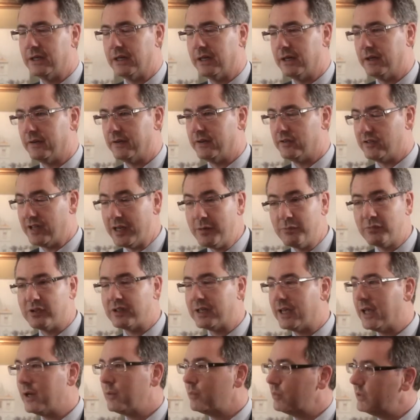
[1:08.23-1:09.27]
Uh, the teams
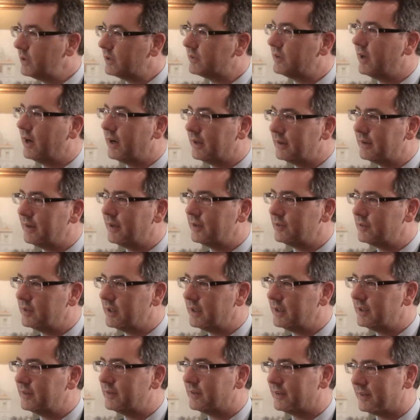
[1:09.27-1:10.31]
again worked hard last
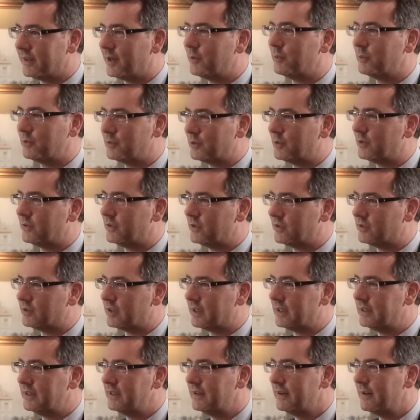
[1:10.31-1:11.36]
night and that was good to
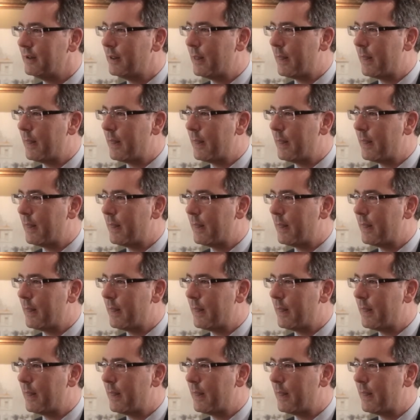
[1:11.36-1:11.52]
see.